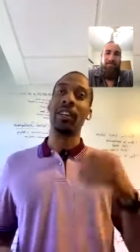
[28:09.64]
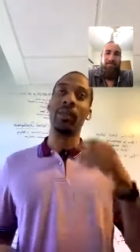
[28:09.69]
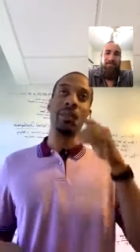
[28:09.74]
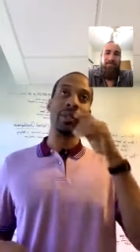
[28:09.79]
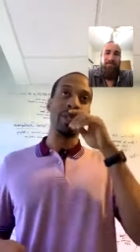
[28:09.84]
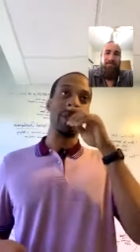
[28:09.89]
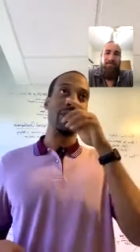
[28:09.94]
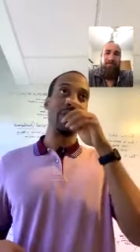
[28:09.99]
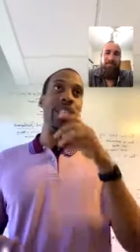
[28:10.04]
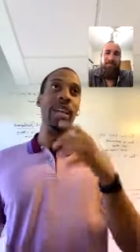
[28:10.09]
It
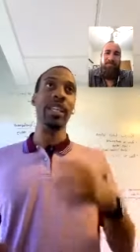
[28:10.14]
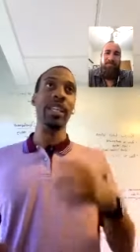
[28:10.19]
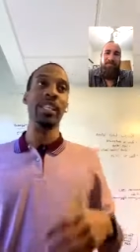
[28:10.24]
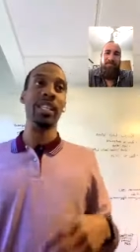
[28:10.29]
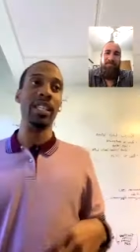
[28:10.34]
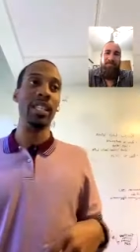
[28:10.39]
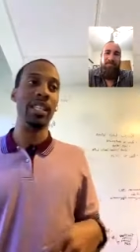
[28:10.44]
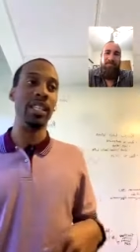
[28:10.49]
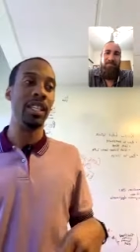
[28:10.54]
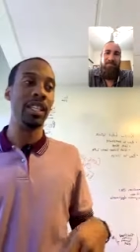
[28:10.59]
was
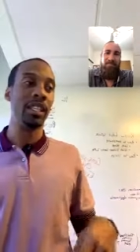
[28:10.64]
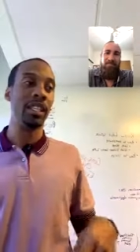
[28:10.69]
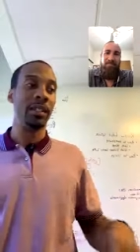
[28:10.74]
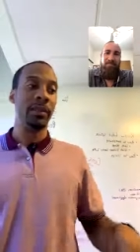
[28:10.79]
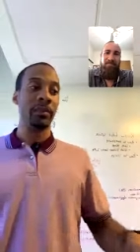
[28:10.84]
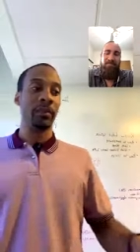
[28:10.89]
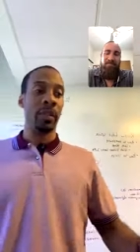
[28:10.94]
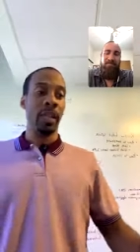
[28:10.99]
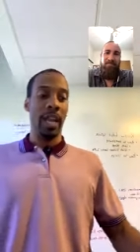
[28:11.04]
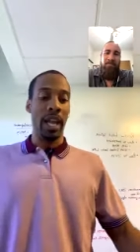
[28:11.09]
crazy,
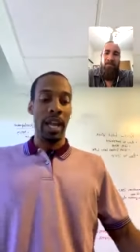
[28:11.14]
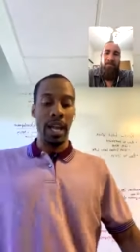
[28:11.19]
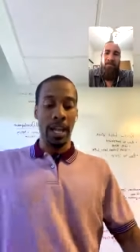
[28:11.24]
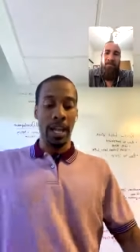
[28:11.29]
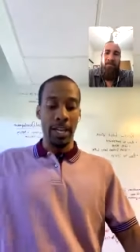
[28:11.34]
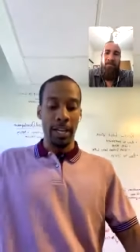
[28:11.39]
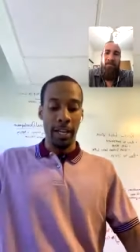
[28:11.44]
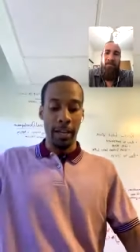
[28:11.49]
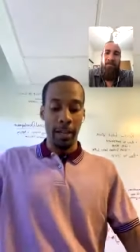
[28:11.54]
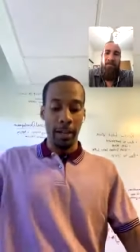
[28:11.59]

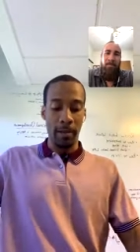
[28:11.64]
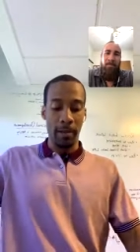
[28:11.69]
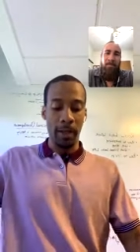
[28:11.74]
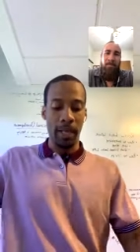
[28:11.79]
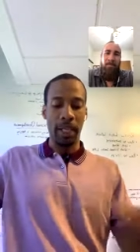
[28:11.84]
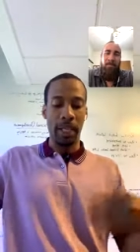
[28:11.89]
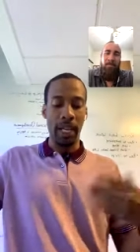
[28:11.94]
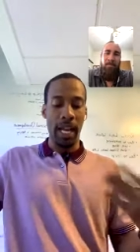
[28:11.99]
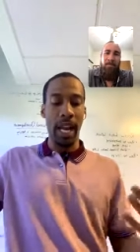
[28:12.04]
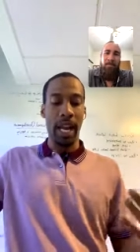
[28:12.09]
and um, but
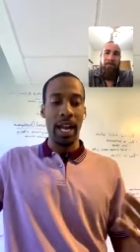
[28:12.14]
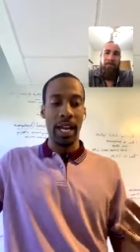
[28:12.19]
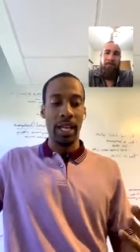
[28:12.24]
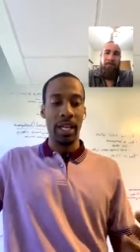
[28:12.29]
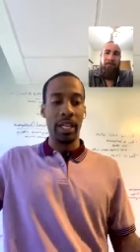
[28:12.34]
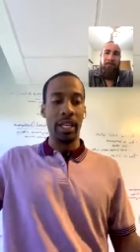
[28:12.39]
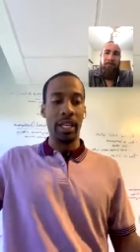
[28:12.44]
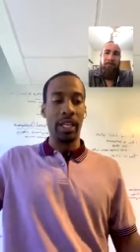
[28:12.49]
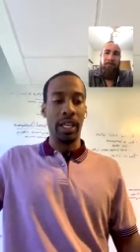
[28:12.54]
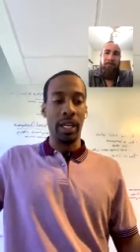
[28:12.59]
the
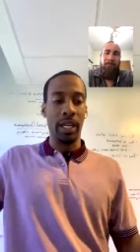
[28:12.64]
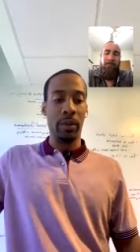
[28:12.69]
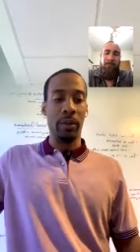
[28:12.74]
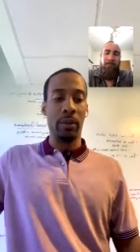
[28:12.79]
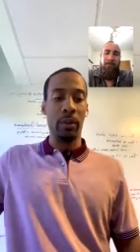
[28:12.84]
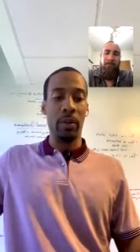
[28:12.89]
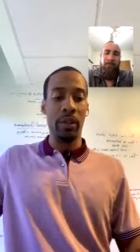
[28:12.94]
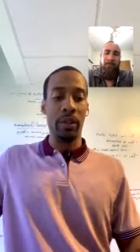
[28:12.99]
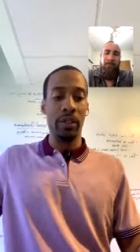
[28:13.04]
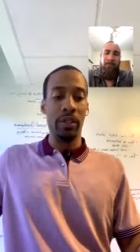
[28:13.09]
guy uh,
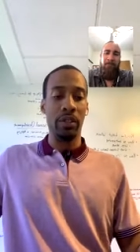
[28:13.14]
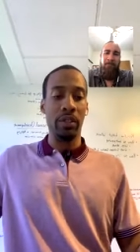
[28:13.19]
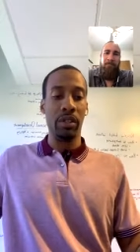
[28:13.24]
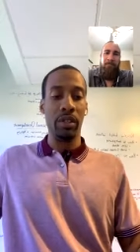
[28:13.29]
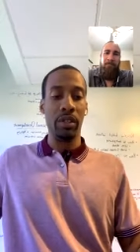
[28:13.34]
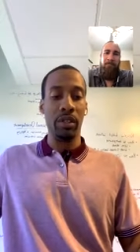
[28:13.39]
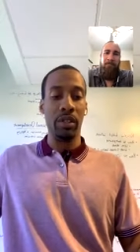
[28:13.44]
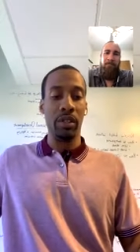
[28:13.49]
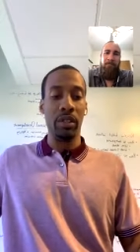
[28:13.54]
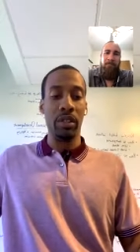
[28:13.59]

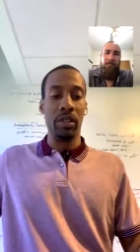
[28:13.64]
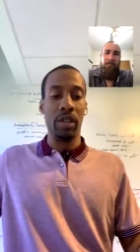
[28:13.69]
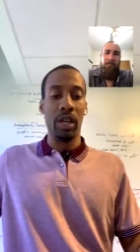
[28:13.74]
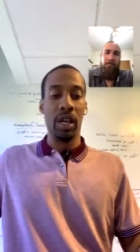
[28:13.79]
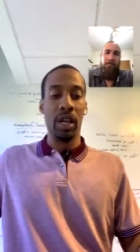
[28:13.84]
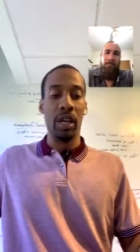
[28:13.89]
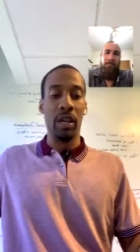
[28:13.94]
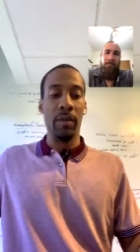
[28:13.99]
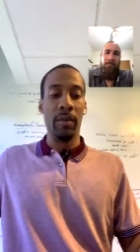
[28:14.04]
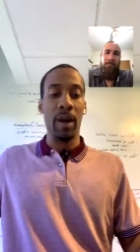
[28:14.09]
was
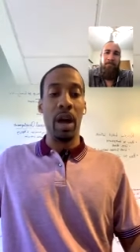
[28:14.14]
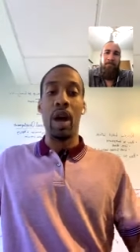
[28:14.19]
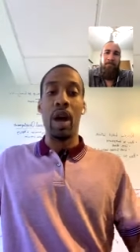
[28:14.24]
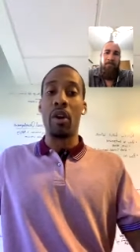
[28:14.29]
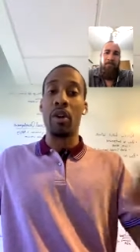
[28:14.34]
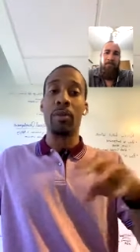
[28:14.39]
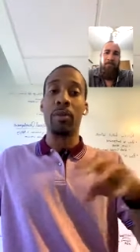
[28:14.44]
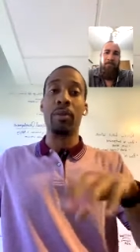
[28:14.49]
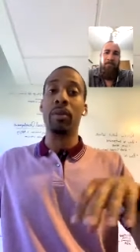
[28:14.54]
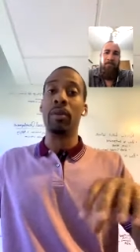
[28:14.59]
um,
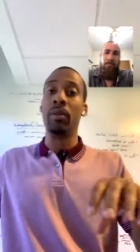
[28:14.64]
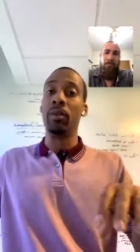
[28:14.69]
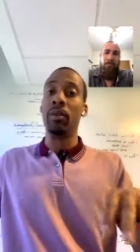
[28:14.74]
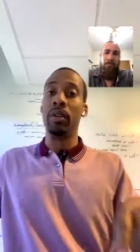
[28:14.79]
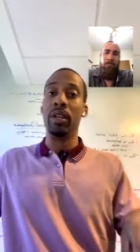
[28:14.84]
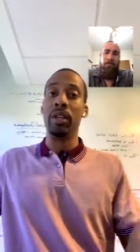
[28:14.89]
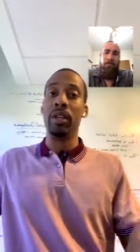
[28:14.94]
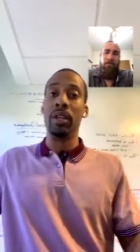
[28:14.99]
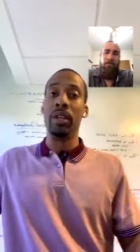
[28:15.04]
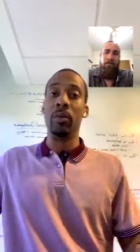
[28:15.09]
honorable.
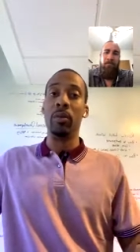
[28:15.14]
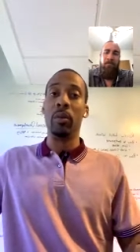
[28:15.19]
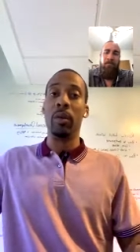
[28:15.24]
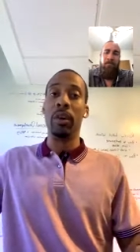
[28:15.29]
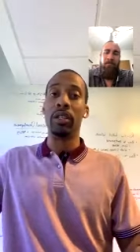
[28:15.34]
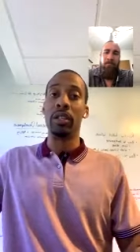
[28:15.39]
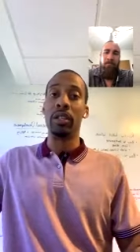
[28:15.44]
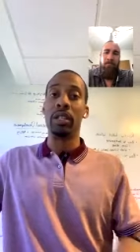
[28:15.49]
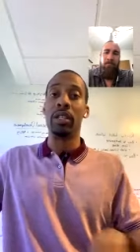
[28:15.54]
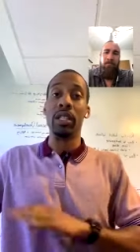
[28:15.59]
He he
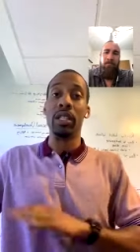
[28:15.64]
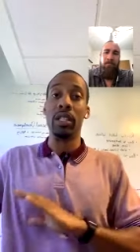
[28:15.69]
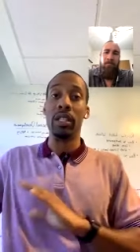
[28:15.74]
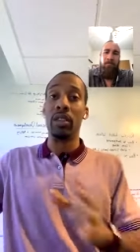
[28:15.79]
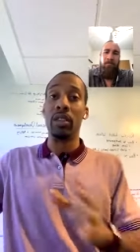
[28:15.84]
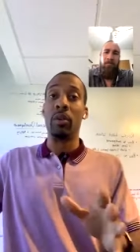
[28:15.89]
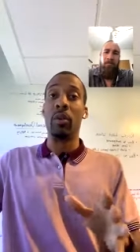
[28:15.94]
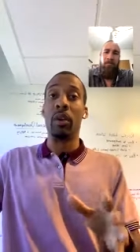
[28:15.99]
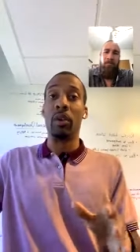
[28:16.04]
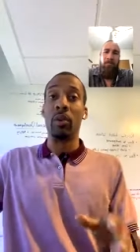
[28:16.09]
wanted to continue
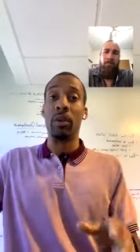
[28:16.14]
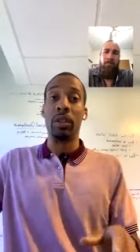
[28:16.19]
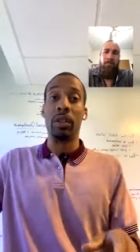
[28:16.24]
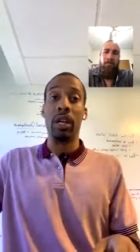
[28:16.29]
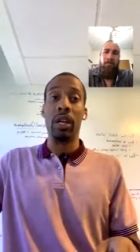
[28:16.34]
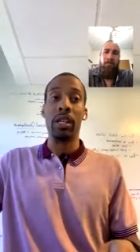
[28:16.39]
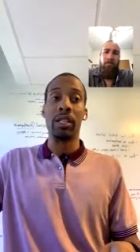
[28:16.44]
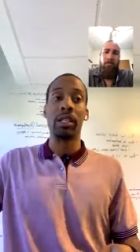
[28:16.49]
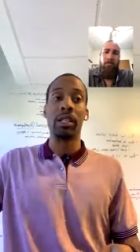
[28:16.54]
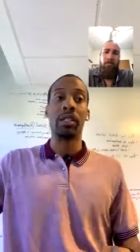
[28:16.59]
to work with
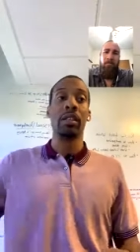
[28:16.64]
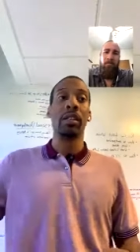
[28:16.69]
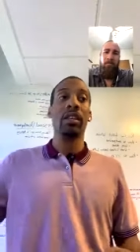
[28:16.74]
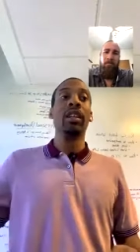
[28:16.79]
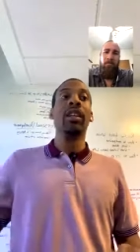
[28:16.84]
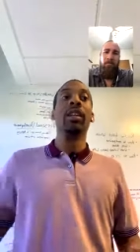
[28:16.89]
us.